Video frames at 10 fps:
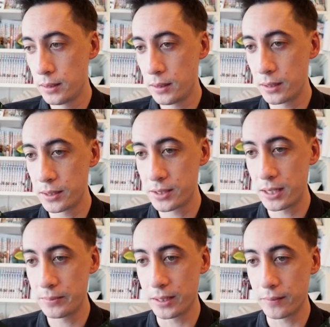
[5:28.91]
All right, let's
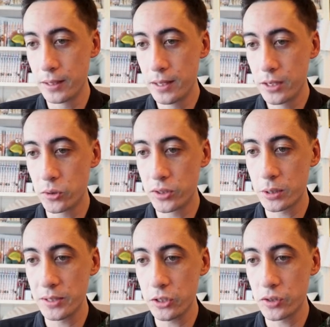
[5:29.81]
stop here. So he's
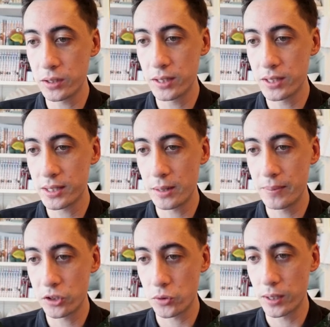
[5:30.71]
going to be using this kind of
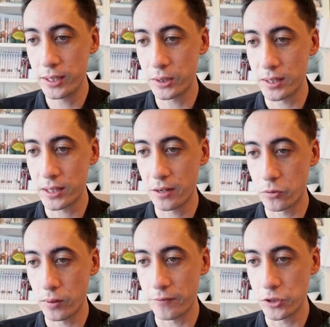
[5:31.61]
picture right here as kind of
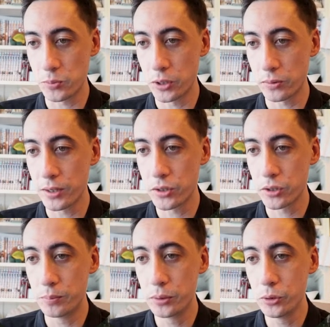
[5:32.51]
a reference point, right? So
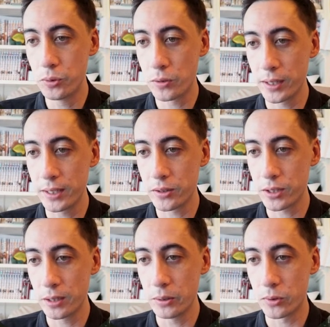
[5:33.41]
the blue one right here
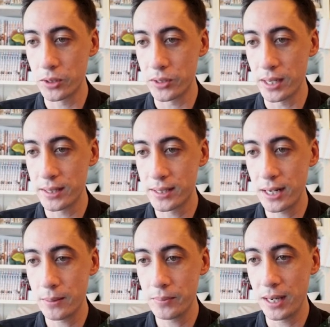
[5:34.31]
is going to be where he's at
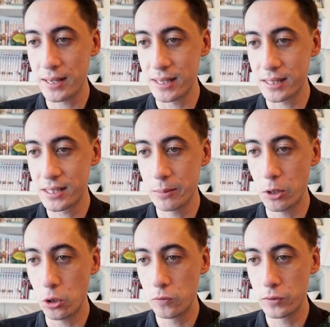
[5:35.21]
setup. He has that same
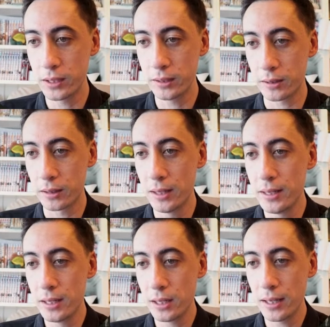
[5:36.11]
oval here,
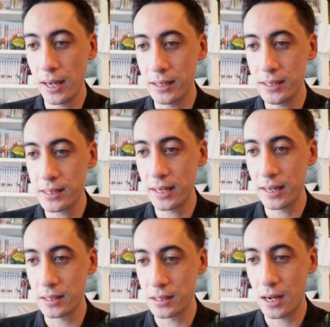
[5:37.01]
and he's
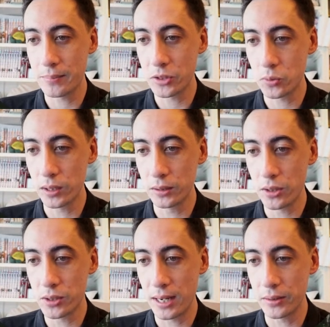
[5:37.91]
saying at the top of the swing,
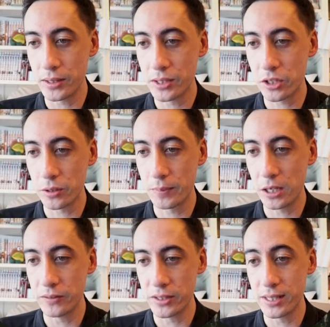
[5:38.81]
notice how the center of the
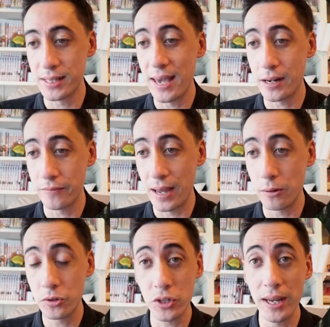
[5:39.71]
pelvis is ahead of
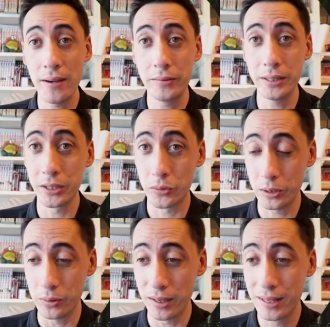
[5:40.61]
that, which I heavily
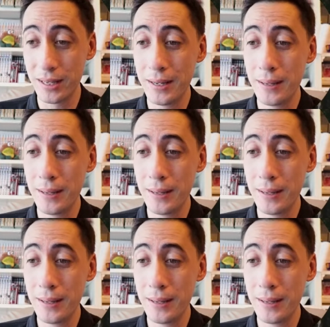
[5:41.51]
agree with.